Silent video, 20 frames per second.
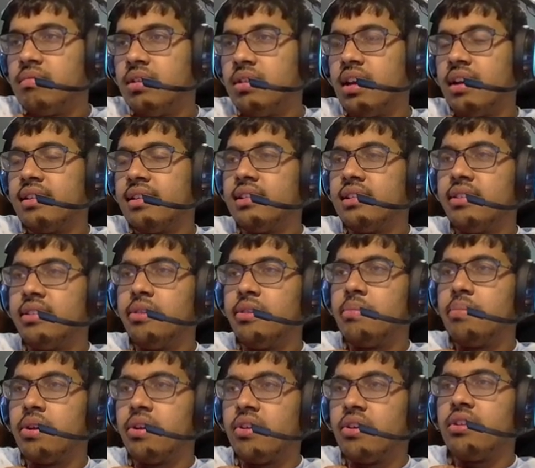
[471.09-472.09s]
yeah,
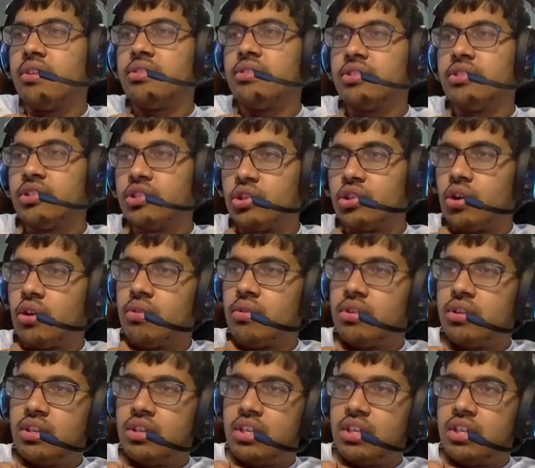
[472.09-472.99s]
Liberia. So,